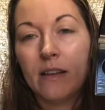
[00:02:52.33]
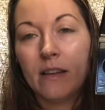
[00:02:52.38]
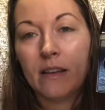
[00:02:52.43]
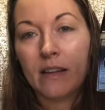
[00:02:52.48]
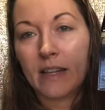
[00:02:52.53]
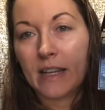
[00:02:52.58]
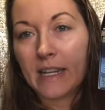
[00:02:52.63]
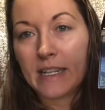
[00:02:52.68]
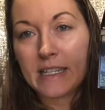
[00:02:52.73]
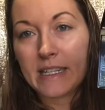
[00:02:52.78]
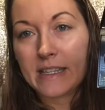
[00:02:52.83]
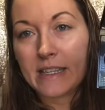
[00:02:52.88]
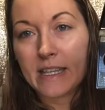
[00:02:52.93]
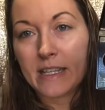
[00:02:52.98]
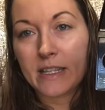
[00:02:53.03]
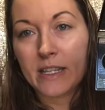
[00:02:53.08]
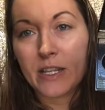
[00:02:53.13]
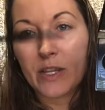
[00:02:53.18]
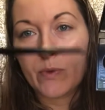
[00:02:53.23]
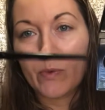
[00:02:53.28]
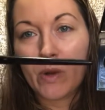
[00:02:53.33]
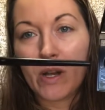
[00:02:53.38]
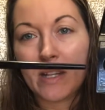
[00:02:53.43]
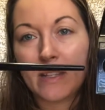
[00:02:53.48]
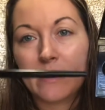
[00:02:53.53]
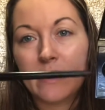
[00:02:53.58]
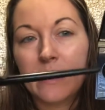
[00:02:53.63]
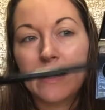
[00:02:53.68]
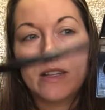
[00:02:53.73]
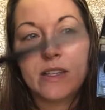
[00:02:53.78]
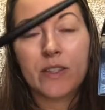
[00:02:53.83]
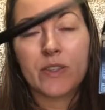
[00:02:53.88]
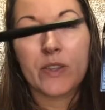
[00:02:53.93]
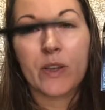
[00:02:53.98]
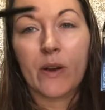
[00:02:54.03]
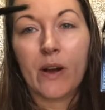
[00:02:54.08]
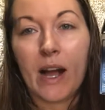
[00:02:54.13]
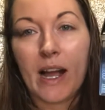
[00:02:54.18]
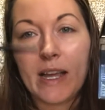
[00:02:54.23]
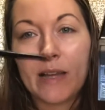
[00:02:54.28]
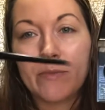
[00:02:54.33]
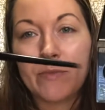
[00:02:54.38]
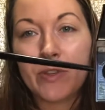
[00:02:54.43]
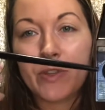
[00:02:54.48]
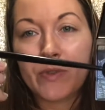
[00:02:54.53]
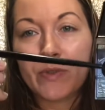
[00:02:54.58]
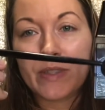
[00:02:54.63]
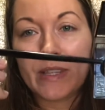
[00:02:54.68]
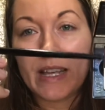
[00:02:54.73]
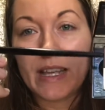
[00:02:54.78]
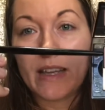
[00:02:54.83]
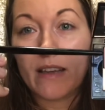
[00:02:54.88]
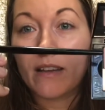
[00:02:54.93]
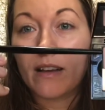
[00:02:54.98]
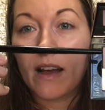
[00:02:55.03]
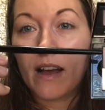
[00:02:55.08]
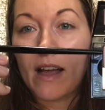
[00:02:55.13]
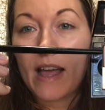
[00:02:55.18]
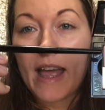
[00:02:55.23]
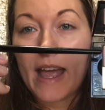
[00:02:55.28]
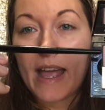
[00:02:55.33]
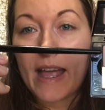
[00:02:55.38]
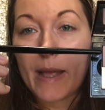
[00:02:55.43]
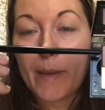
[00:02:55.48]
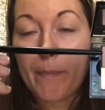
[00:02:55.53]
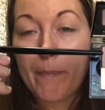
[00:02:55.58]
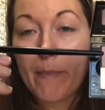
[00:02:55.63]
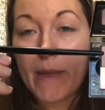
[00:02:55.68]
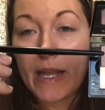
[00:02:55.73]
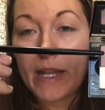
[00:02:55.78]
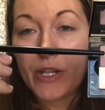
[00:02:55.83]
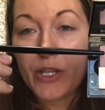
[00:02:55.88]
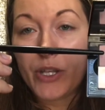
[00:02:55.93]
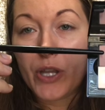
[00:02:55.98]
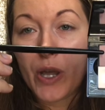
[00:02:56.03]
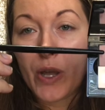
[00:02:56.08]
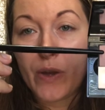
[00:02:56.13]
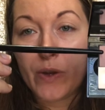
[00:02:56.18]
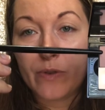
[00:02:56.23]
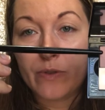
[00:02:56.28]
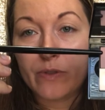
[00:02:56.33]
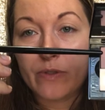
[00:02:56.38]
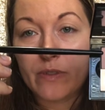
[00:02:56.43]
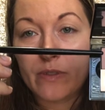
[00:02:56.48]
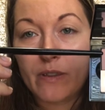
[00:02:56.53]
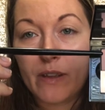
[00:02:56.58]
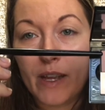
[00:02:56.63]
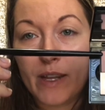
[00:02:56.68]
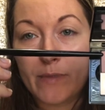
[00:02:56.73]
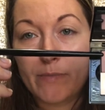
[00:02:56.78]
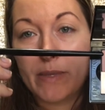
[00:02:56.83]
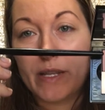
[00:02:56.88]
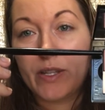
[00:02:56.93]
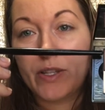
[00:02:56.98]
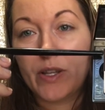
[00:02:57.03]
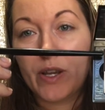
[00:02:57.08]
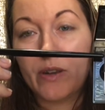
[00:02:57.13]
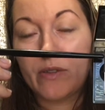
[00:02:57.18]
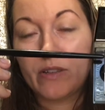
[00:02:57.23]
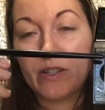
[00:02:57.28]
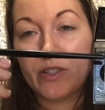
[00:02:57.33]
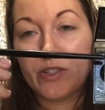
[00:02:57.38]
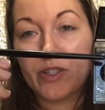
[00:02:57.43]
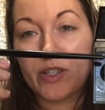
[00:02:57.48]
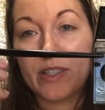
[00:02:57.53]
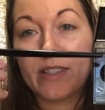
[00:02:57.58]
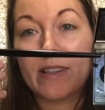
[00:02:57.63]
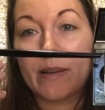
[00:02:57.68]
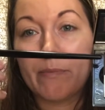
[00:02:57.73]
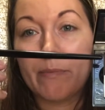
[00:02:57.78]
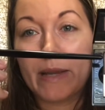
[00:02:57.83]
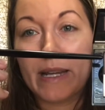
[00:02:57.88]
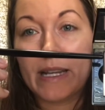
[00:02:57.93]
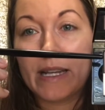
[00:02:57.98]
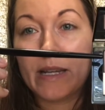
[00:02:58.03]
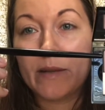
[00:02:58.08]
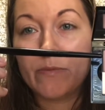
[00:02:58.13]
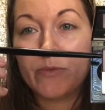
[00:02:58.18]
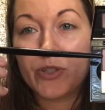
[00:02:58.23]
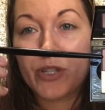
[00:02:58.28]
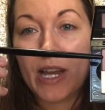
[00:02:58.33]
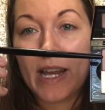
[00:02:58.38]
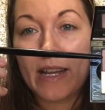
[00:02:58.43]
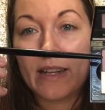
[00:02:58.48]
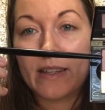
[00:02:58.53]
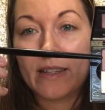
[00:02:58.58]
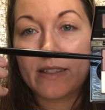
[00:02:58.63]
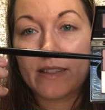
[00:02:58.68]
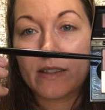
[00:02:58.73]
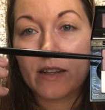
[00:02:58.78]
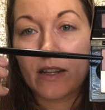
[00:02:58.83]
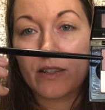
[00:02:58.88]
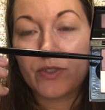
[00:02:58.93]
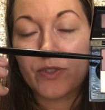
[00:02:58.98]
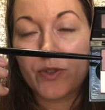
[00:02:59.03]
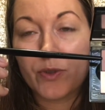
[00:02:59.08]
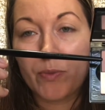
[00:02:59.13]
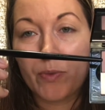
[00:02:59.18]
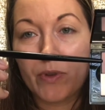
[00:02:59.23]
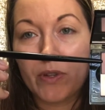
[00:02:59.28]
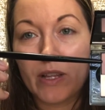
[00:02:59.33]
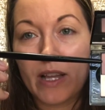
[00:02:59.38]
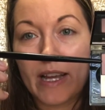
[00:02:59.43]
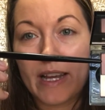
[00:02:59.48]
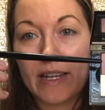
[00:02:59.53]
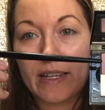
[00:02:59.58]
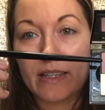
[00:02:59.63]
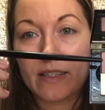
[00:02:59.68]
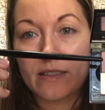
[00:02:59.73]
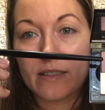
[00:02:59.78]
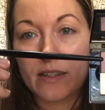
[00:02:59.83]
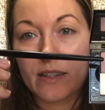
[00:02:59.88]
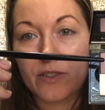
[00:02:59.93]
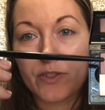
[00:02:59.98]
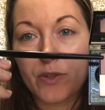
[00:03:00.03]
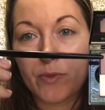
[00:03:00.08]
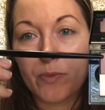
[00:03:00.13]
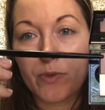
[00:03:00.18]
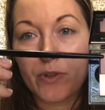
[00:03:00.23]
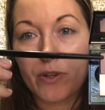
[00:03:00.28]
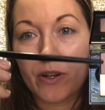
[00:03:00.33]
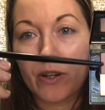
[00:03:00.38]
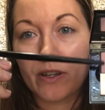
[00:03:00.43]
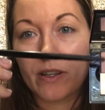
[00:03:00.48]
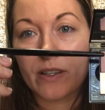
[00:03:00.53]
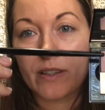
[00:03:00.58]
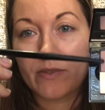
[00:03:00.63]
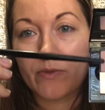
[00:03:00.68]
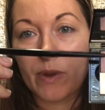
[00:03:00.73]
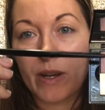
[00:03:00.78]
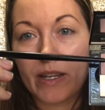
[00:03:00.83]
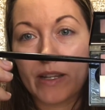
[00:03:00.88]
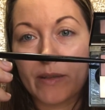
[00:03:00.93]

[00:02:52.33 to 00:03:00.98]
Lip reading: anything that you want. So I'm using a mid-tone, and a mid-tone is just a medium shade. It's not super light, it's not super dark, it's right in the